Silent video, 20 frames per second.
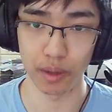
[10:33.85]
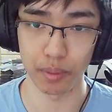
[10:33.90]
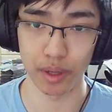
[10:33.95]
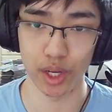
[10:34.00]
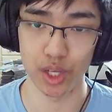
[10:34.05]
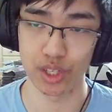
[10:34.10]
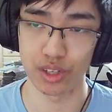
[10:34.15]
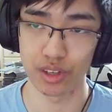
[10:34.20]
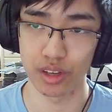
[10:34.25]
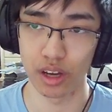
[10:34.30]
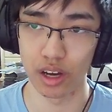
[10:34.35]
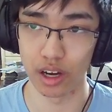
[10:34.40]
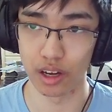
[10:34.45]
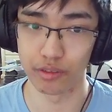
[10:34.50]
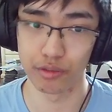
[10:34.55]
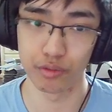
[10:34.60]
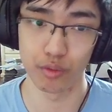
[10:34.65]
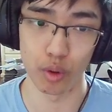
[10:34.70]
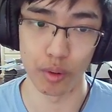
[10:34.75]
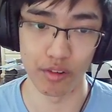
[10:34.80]
Because
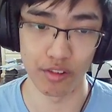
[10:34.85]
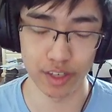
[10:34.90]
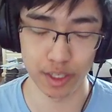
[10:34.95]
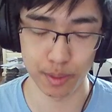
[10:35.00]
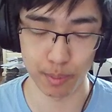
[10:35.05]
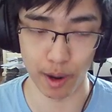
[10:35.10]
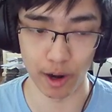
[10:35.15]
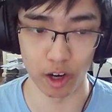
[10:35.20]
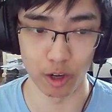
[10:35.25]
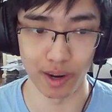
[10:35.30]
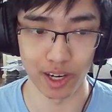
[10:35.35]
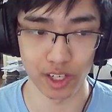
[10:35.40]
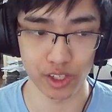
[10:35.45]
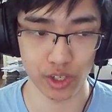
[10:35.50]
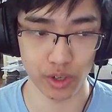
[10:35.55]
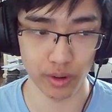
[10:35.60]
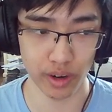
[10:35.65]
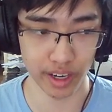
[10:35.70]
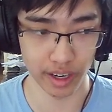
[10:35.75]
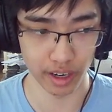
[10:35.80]
form of Spiral
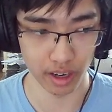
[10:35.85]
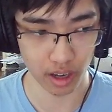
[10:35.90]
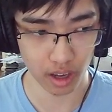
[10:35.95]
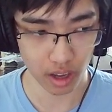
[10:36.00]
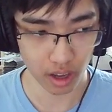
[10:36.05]
Masquerade.